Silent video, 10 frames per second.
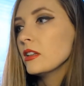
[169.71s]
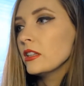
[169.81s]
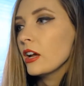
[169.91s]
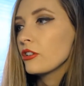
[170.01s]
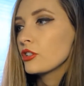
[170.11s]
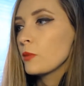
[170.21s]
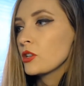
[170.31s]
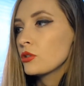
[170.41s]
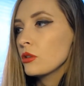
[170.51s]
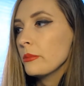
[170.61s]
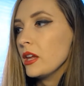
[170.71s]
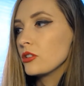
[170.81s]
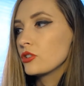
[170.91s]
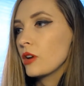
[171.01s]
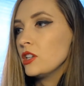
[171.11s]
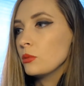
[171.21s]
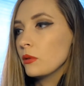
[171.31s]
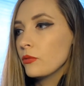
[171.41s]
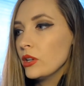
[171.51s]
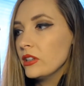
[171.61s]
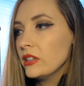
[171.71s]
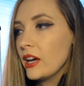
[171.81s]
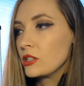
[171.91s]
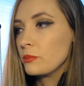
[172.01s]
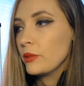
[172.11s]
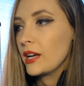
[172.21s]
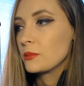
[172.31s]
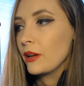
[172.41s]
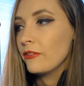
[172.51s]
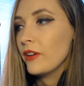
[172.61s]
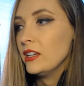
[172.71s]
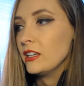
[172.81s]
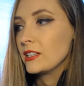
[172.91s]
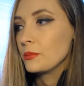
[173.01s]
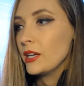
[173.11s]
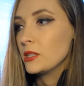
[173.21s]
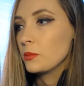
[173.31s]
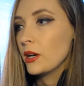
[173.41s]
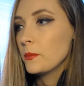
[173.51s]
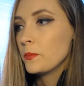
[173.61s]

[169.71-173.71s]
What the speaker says: The others rush through the maze, trying to avoid the natter's blast by finding its blind spot.